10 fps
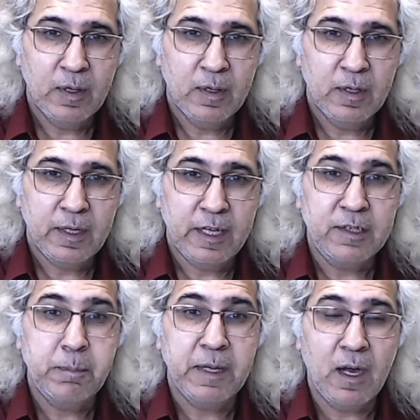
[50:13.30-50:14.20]
it
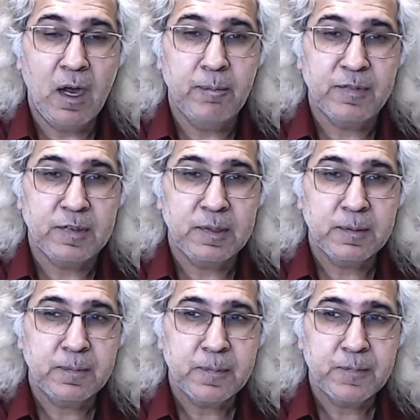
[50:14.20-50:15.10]
becomes
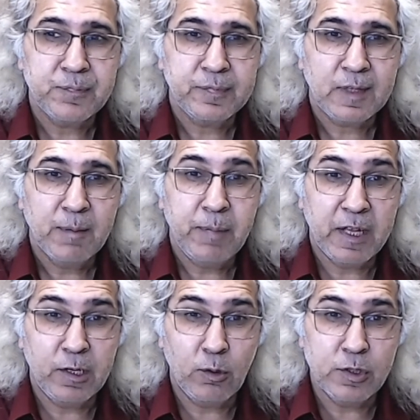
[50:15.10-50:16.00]

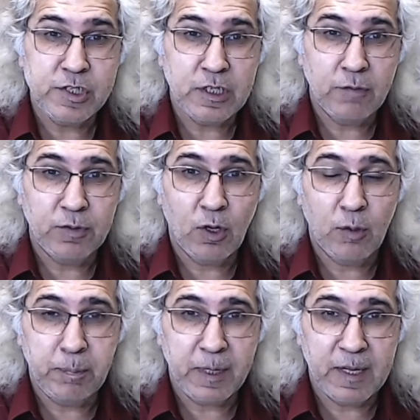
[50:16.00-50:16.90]
pedagogy of the
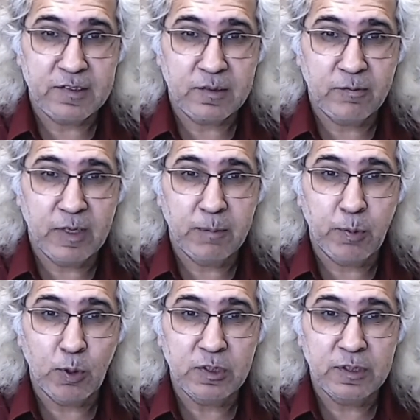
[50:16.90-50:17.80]
oppressed when
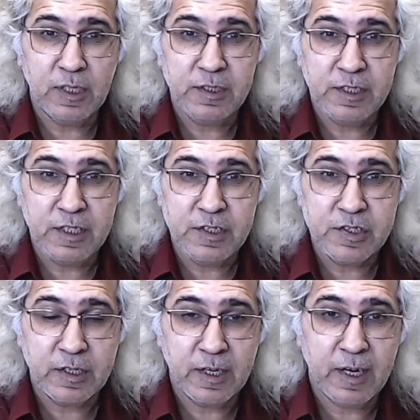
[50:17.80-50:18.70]
both the
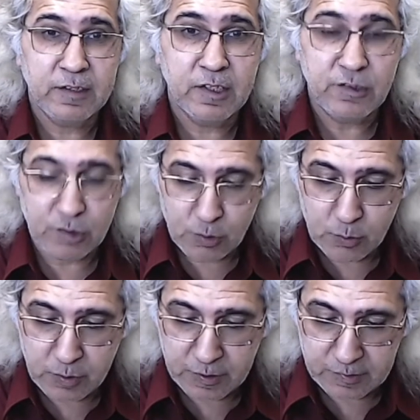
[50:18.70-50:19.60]
teacher and the
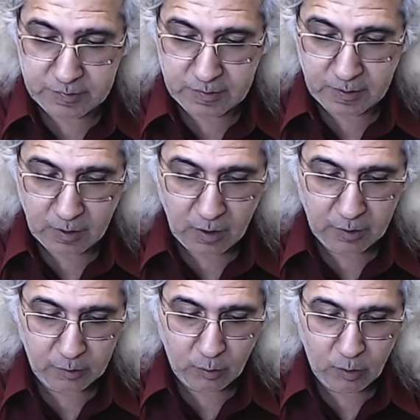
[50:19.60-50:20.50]
students are
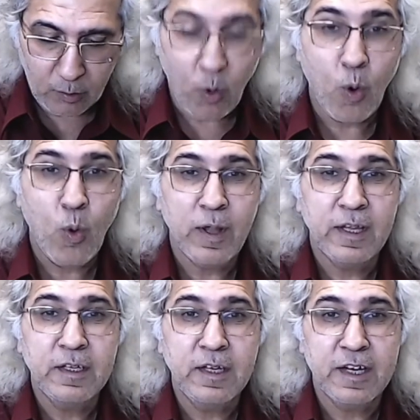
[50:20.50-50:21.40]

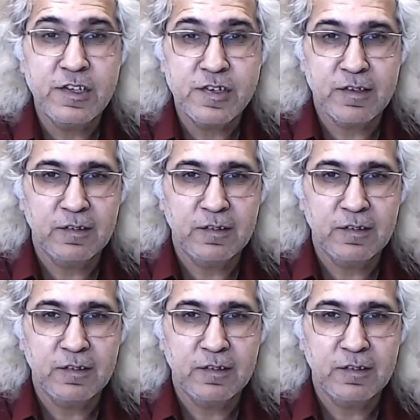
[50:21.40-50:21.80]
co-intentional,